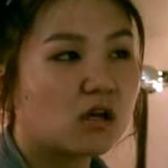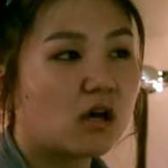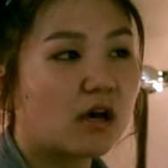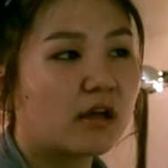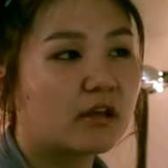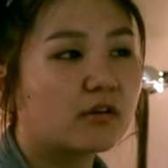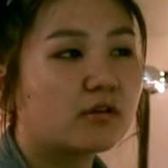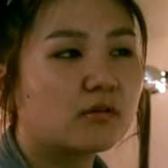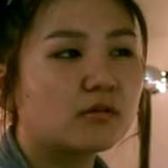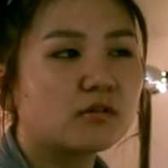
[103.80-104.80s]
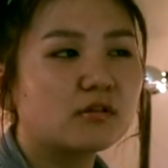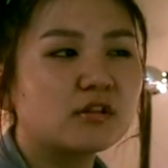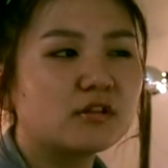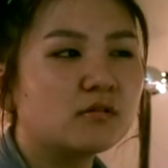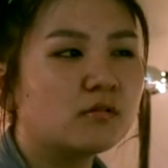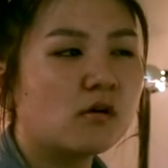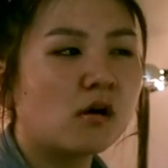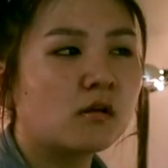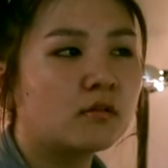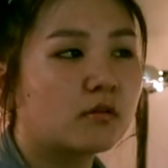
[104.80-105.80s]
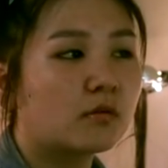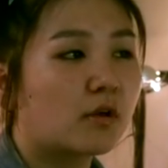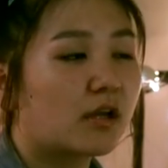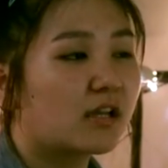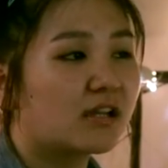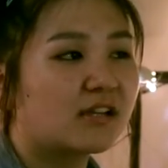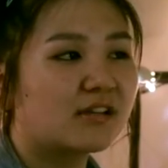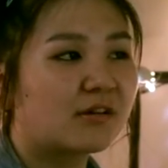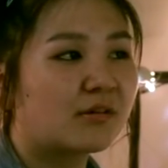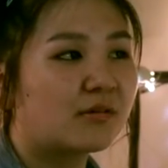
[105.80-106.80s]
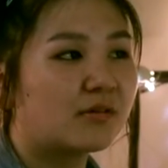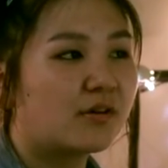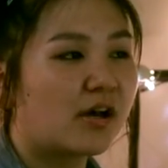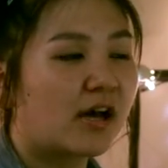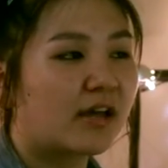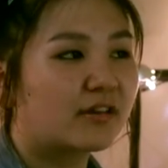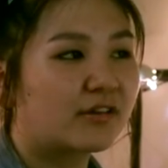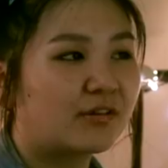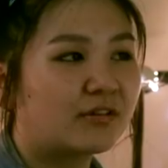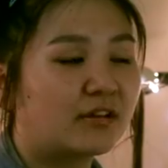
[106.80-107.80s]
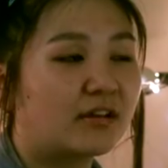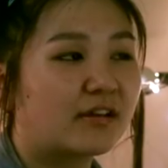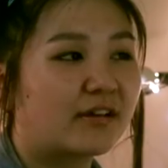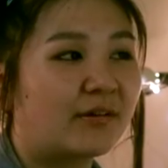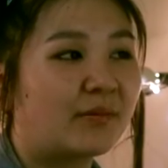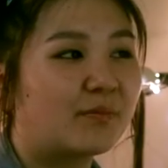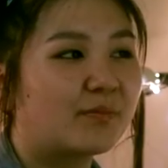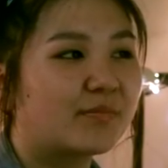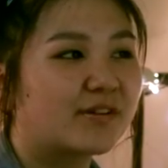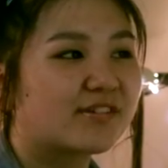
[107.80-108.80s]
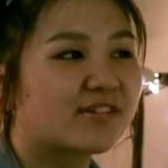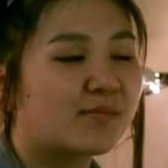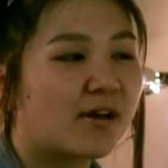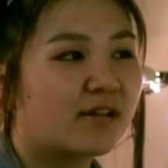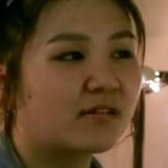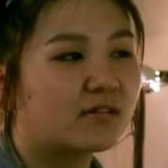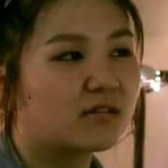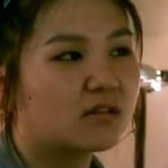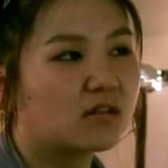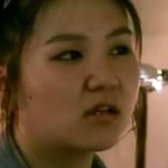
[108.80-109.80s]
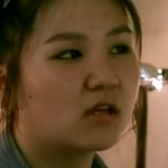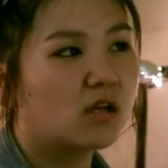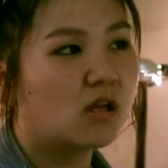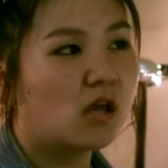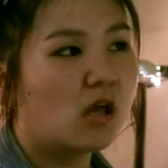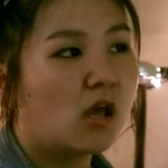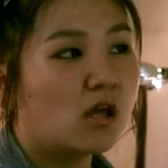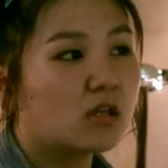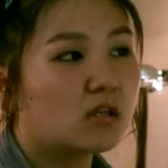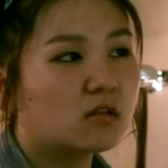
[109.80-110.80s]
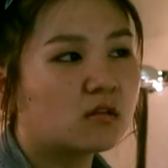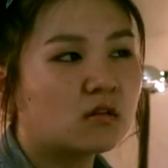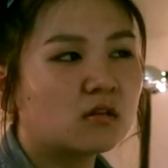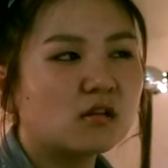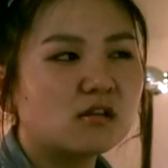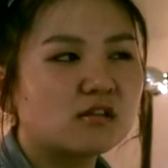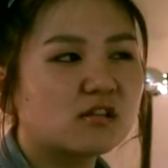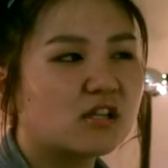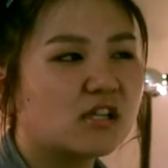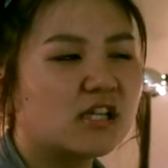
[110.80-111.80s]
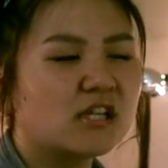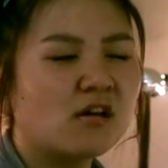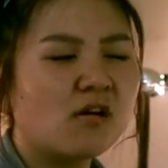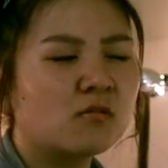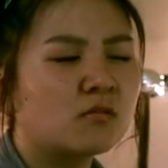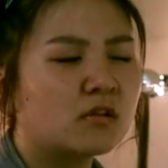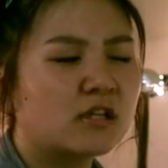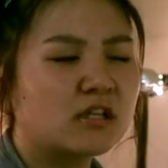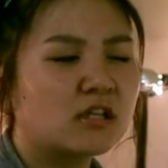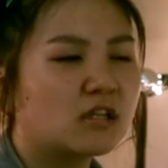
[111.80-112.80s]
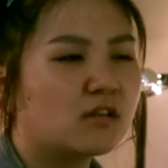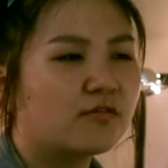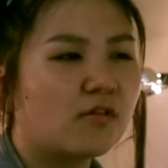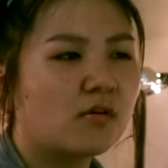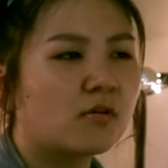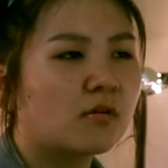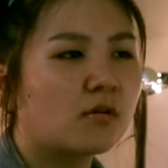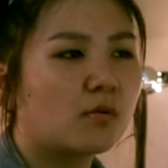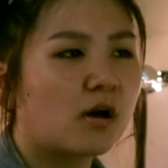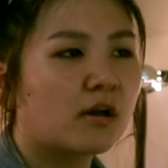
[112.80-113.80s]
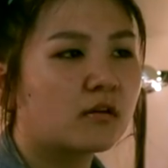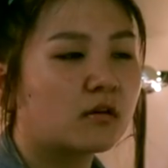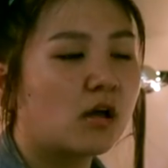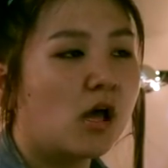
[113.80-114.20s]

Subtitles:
I heard you on the radio, I couldn't help but smile. In the city only for a while.